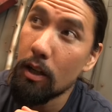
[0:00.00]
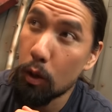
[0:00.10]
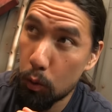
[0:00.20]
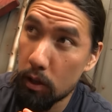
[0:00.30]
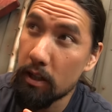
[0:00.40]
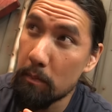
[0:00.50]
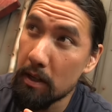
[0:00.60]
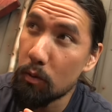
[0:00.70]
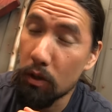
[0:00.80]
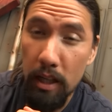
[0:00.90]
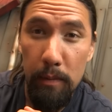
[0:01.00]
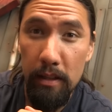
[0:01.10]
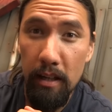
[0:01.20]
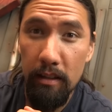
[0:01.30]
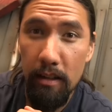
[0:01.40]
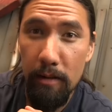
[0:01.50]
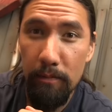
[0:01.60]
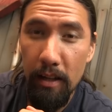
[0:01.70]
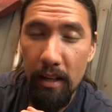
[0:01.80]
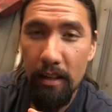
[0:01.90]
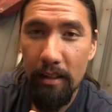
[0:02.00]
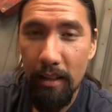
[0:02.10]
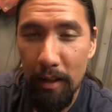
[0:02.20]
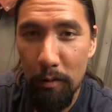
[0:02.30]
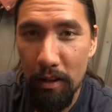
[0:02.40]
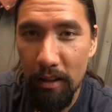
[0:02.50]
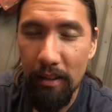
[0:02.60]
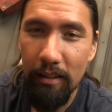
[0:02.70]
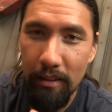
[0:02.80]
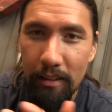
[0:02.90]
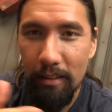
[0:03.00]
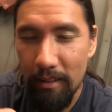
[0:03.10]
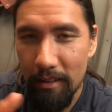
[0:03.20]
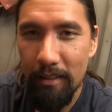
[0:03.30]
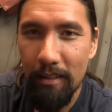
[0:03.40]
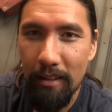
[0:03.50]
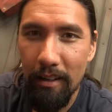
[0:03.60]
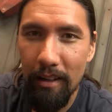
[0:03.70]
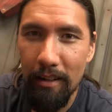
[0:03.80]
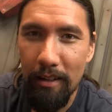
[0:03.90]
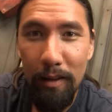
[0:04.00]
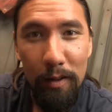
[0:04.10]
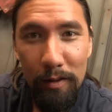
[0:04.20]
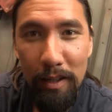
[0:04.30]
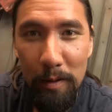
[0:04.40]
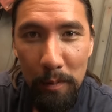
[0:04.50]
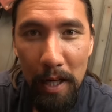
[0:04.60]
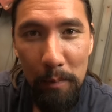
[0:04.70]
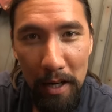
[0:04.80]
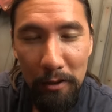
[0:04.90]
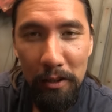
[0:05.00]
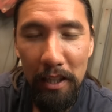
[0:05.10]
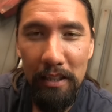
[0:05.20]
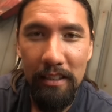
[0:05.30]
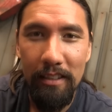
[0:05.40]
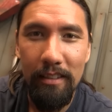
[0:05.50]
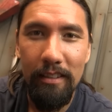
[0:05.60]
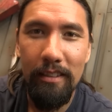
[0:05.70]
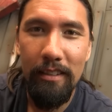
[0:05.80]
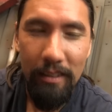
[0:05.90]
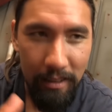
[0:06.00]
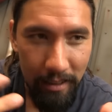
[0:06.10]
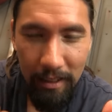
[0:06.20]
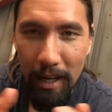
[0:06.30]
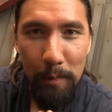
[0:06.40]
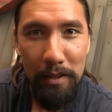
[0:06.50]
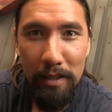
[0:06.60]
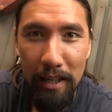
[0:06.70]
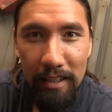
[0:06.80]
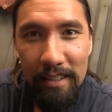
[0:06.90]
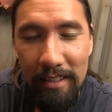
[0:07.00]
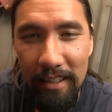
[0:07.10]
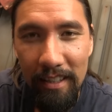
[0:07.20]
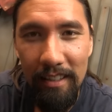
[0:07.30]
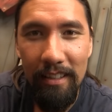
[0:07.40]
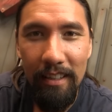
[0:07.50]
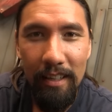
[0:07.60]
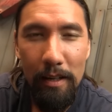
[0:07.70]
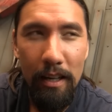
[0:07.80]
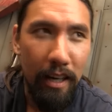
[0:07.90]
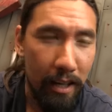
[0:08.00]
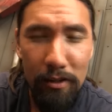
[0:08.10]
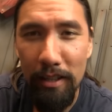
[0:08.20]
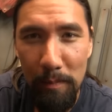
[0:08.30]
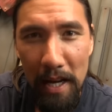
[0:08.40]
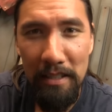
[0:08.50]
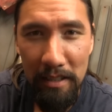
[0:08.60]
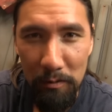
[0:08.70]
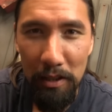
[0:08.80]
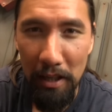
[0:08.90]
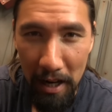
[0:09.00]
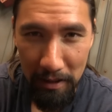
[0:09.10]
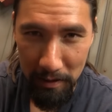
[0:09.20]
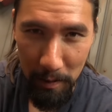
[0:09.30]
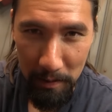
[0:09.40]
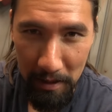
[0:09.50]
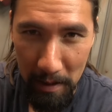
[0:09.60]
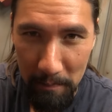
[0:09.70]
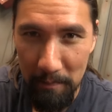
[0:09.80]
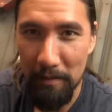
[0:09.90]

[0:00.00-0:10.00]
Quirk at miniwargaming.com. Hey, Quirk. I, I heard that you're playing Magor again. I'm excited to see it. And I hear that the mask is really hot in the summertime.